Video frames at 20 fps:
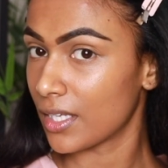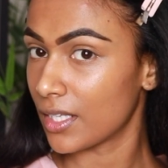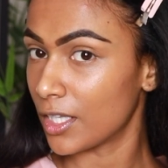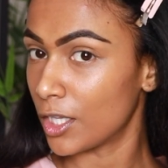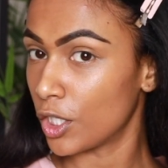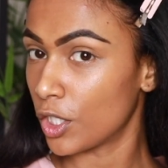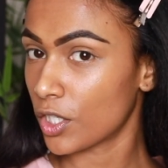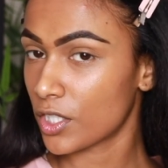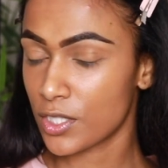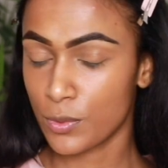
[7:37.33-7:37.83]

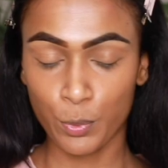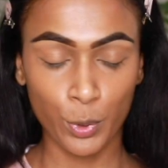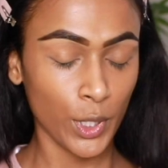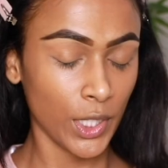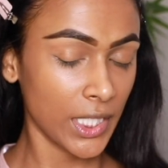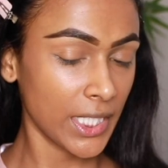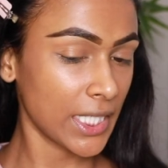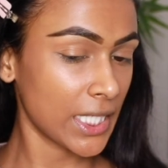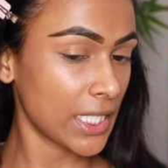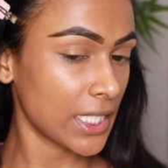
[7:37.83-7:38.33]
Looks
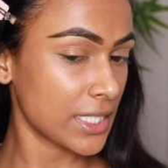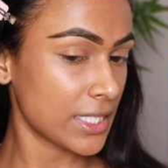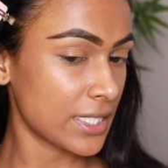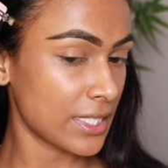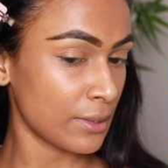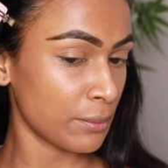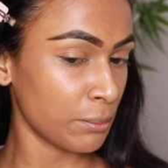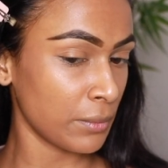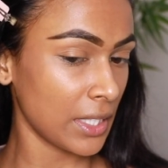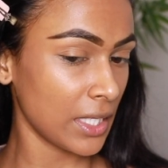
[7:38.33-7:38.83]
pretty good
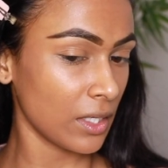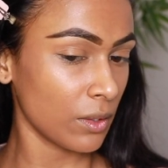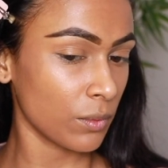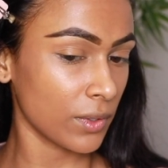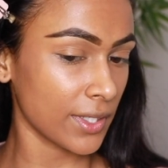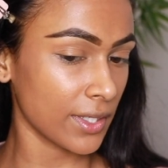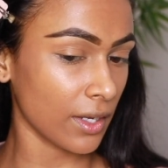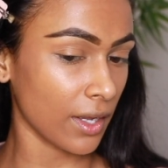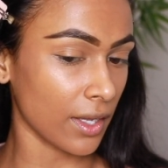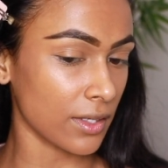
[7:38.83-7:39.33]
to me. What
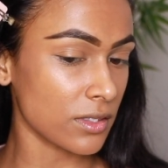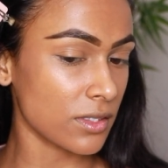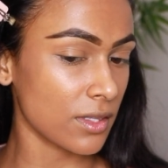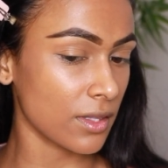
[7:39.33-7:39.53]
do you guys